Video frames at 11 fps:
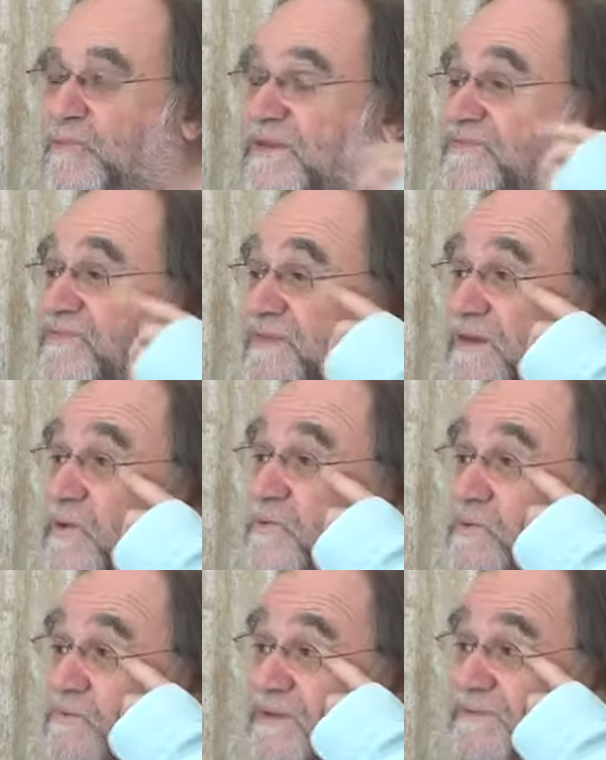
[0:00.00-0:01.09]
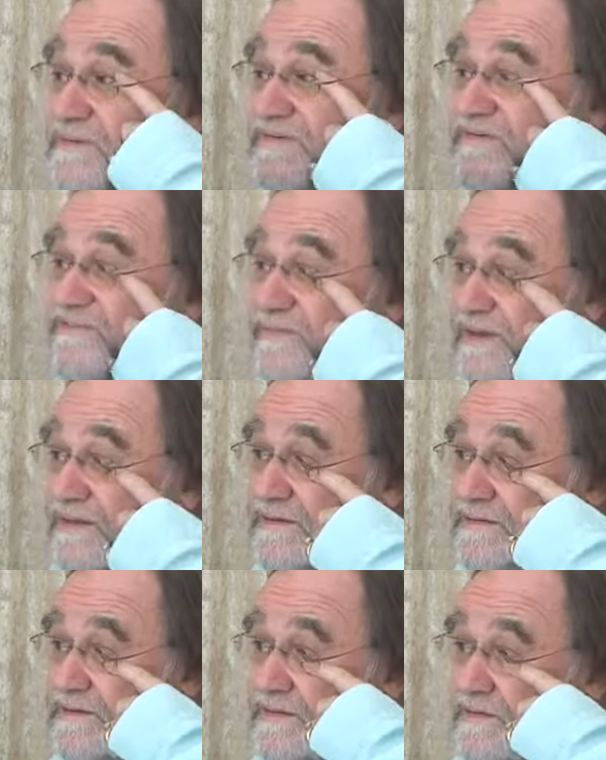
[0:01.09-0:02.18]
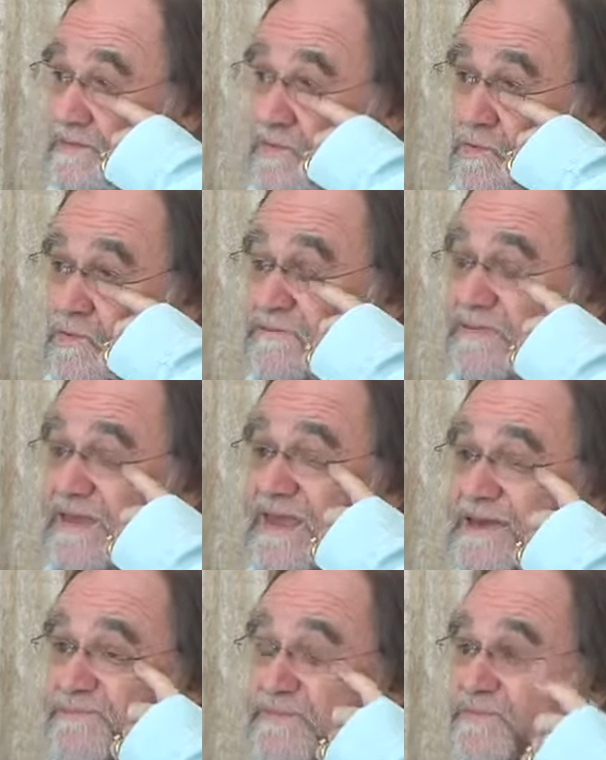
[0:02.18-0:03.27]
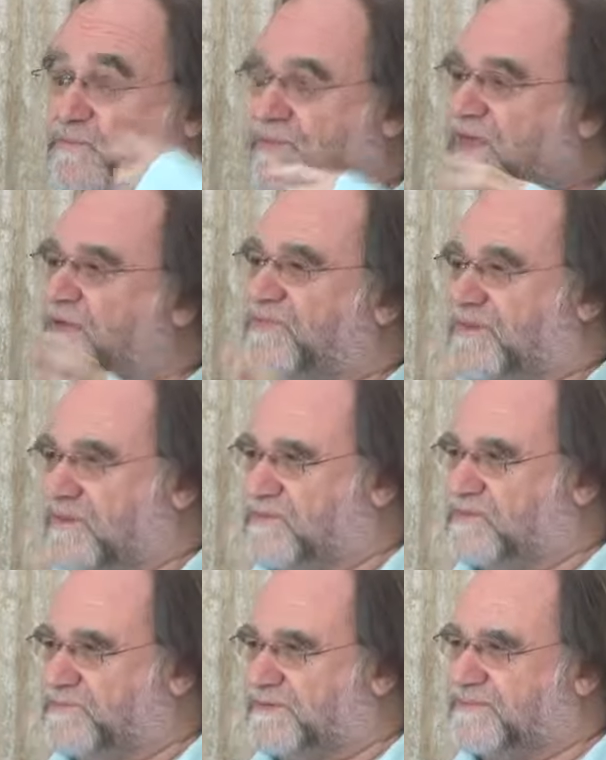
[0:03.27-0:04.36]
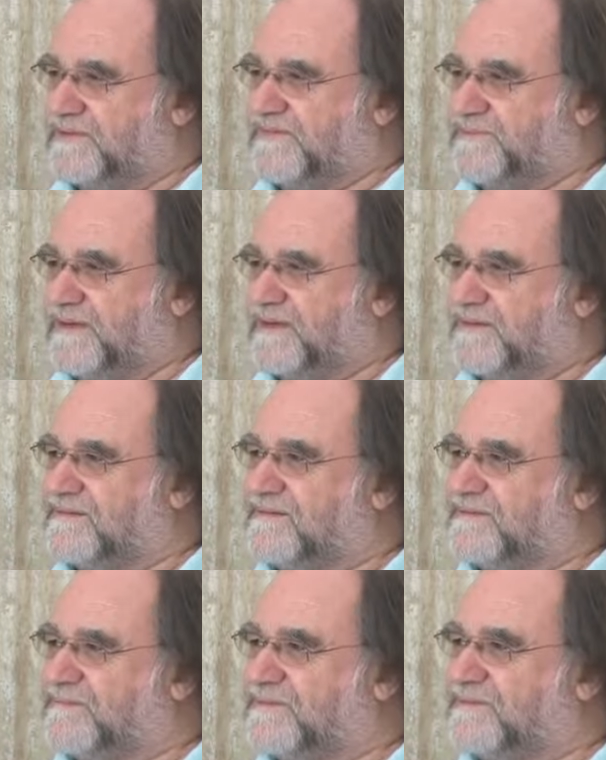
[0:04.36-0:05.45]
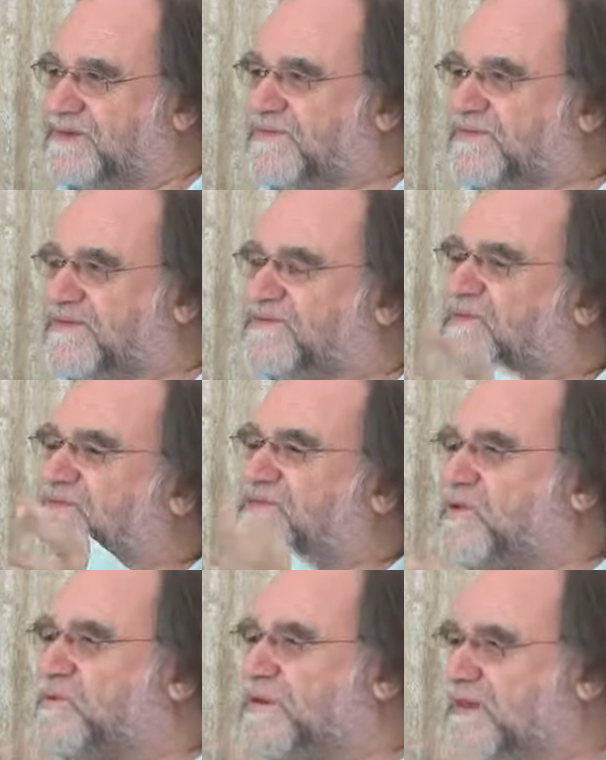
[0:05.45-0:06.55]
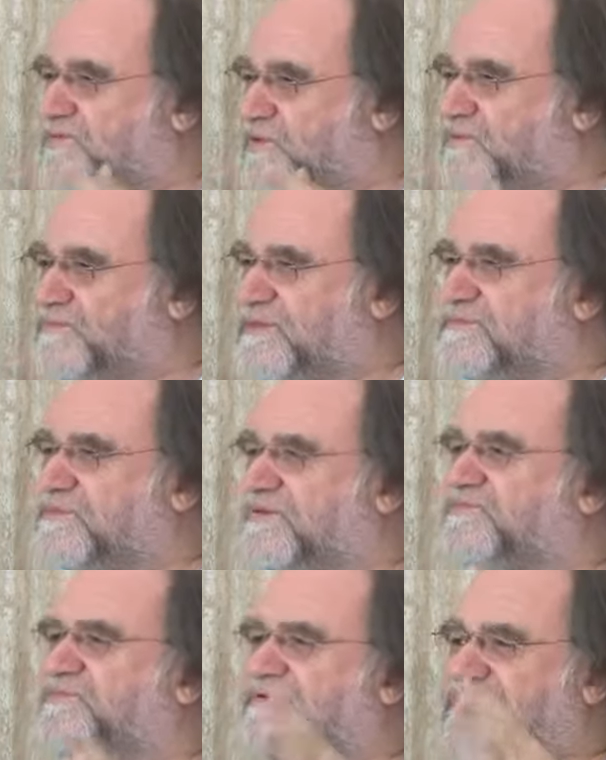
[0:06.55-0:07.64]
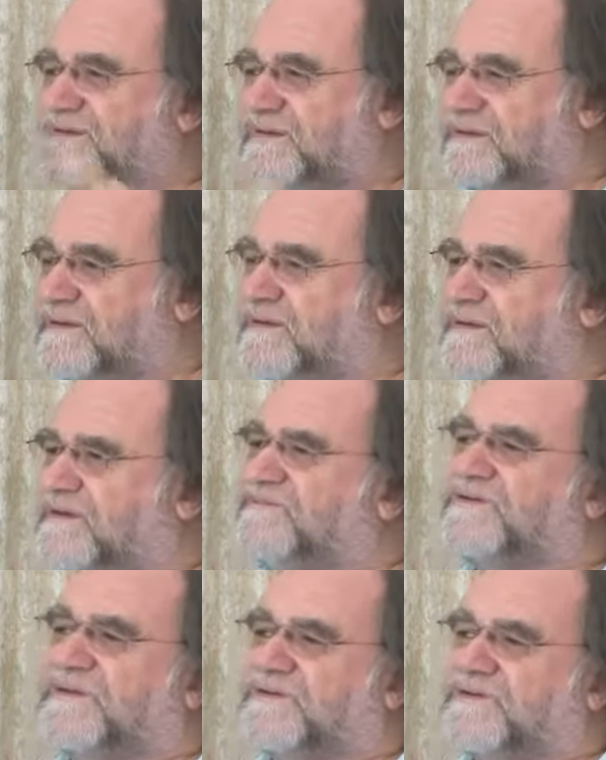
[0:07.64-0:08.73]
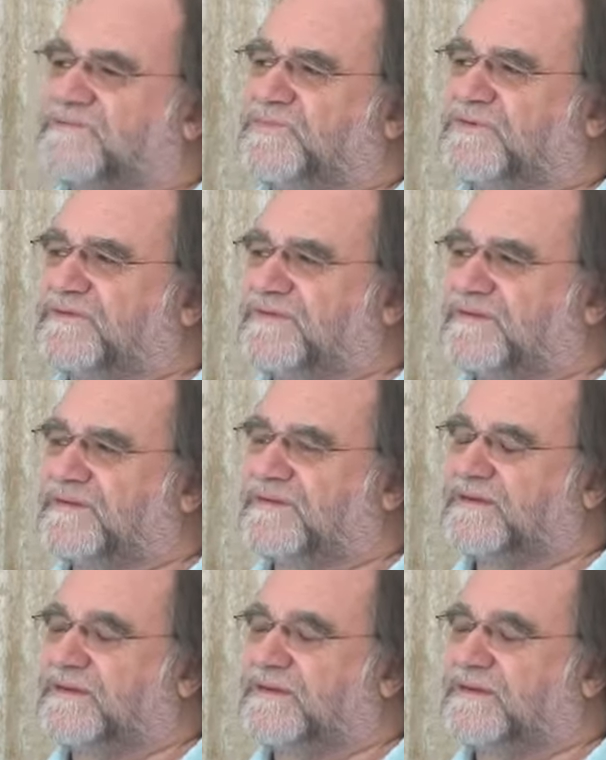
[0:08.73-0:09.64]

with the local people in Spain, or it may happen without the local people in Spain, because there's not so many of those people interested in living in a community.